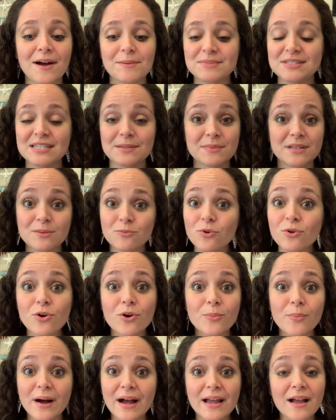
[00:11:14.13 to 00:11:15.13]
Some of them will
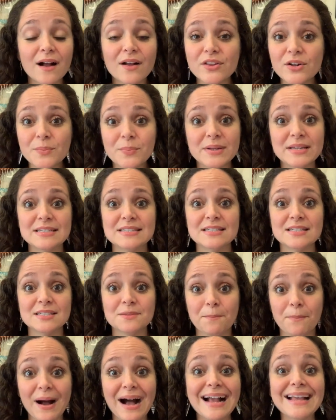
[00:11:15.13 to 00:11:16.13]
go buy other pieces
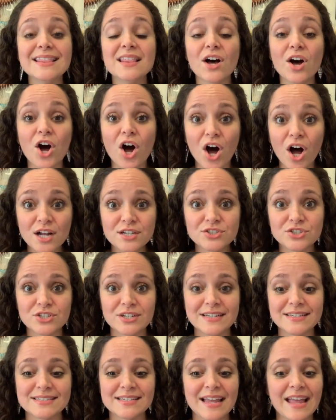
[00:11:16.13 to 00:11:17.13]
by the
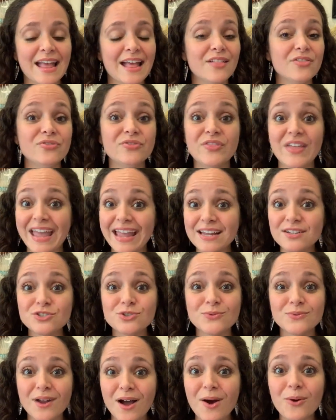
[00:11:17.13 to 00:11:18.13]
hundreds. They
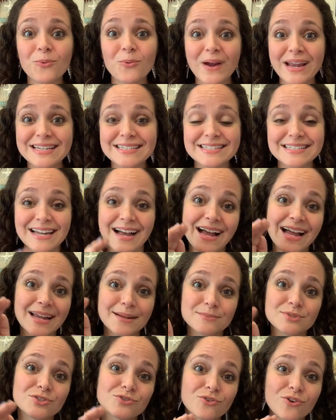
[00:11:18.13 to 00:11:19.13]
do not waste
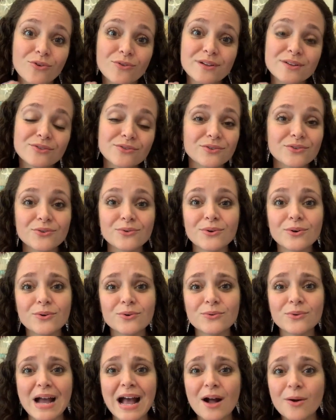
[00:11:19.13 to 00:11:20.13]
time scrolling through,
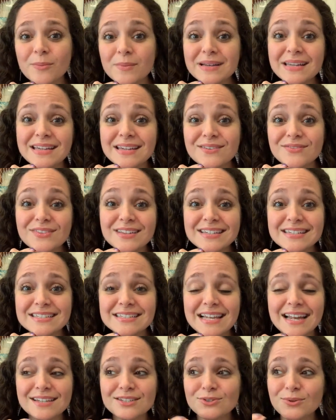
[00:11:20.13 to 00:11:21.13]
oh, how many of this
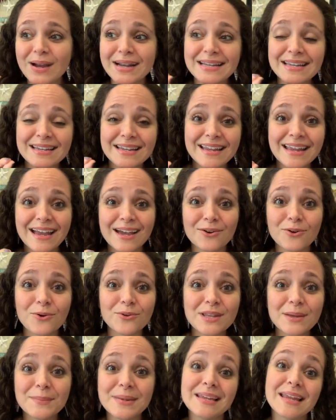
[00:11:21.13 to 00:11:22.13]
set do I need again?
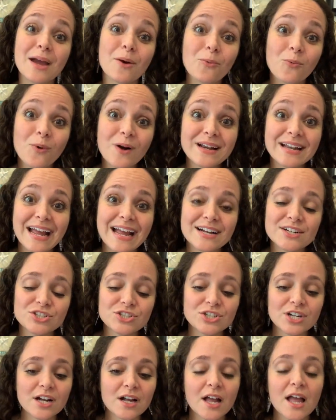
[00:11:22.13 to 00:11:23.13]
Oh, let me get 1
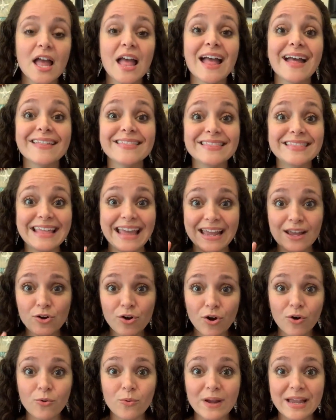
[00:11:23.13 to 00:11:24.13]
extra. They
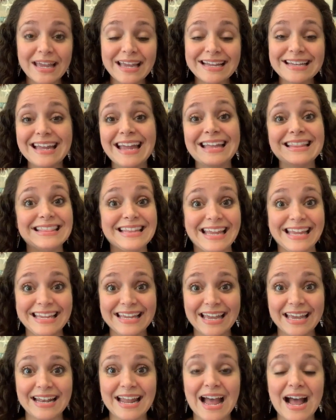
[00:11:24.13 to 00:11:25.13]
go in and they
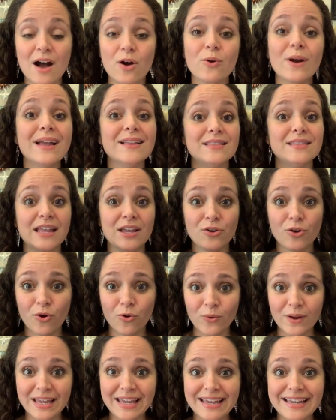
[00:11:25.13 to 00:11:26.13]
get out, and they
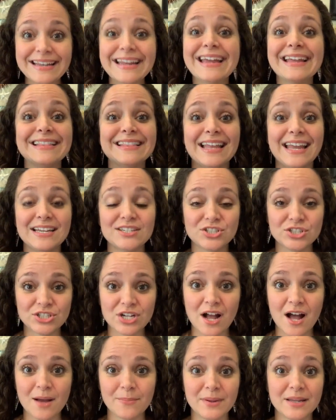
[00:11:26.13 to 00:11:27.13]
go in and they
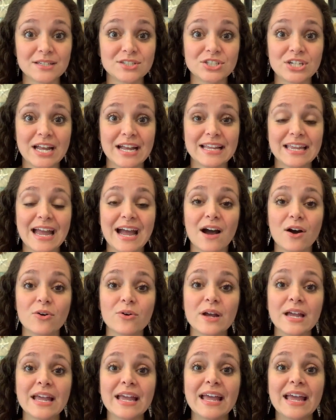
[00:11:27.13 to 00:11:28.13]
shop and check
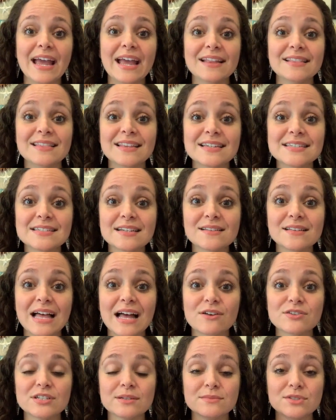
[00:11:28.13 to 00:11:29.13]
out. And this
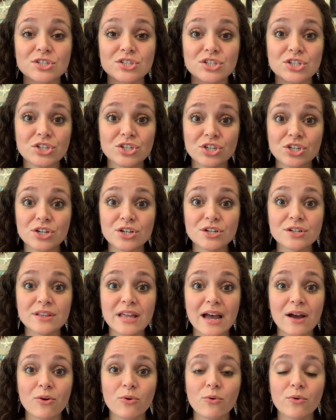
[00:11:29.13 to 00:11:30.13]
allows them to secure
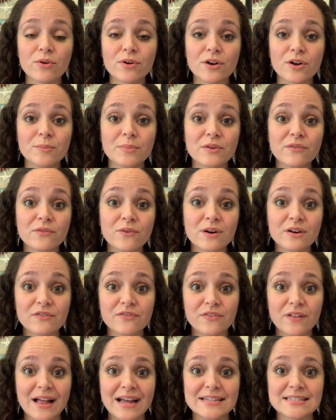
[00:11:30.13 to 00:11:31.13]
that order before it
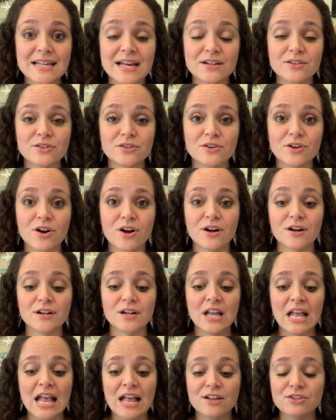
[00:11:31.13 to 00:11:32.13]
flies out of their cart.
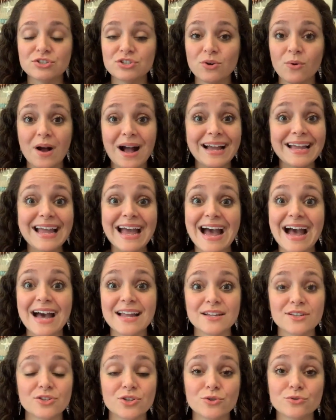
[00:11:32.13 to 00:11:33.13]
So I
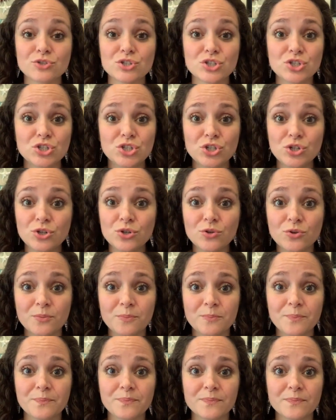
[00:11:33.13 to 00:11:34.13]
added those 2
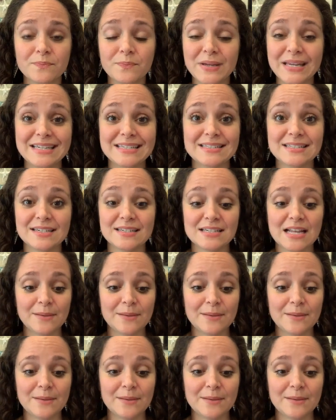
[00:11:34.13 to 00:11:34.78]
pieces.